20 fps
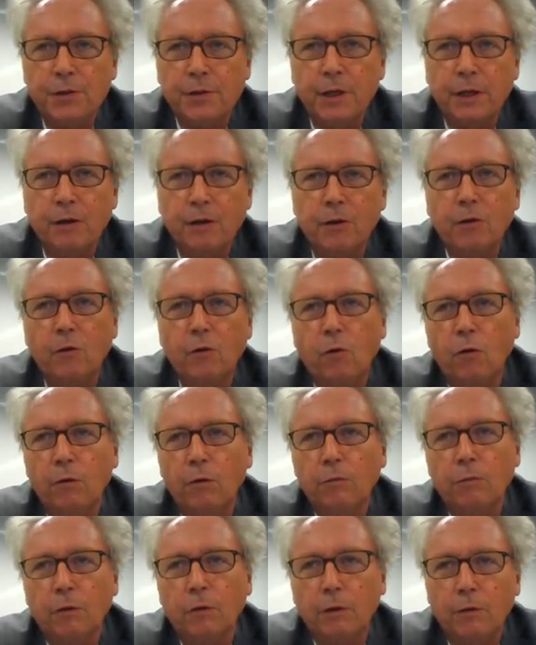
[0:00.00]
They are
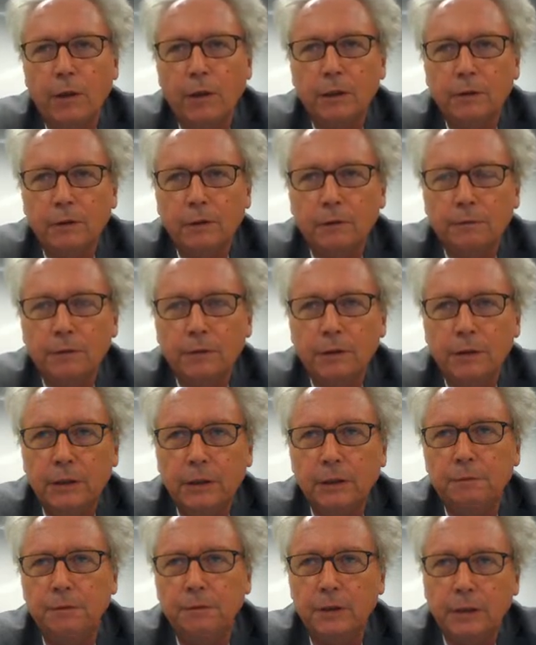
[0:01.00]
quite often
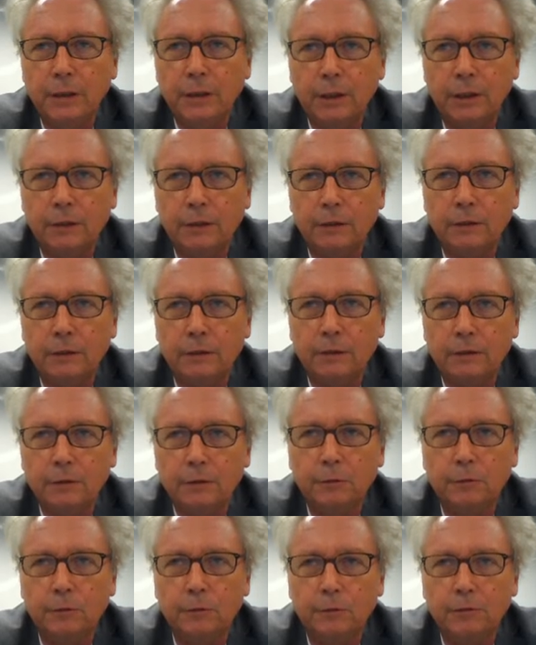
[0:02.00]
difficult
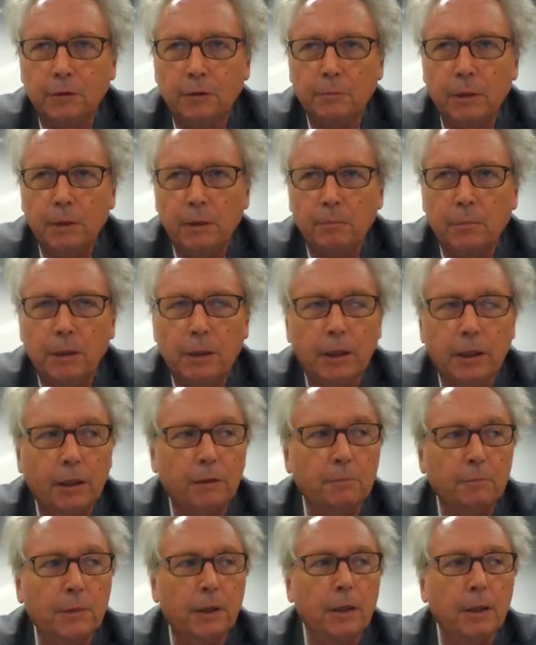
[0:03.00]
to remember.
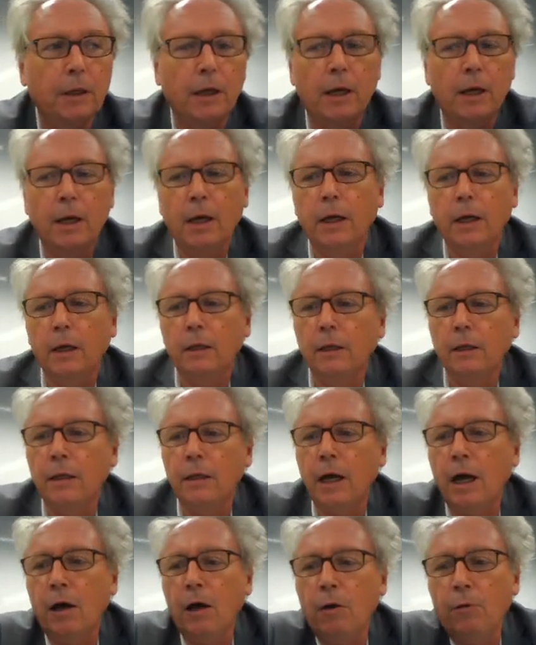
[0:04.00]
Let me
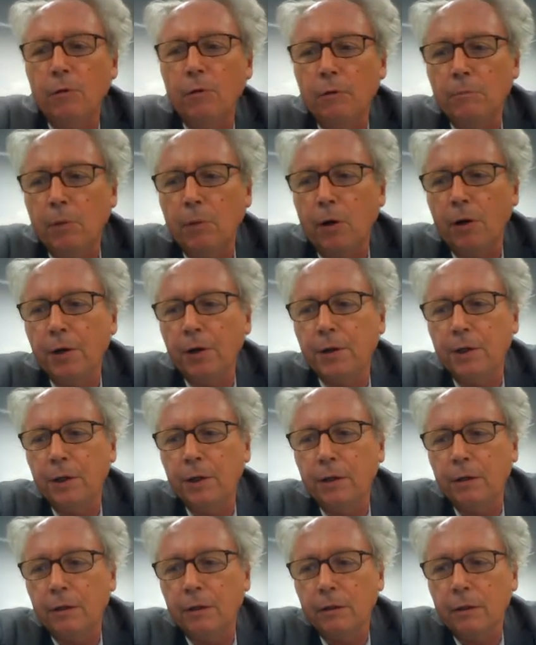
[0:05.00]
now
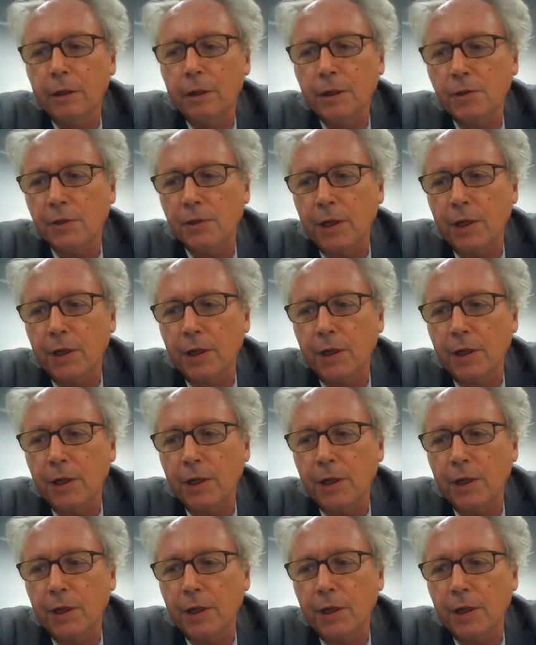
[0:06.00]
market this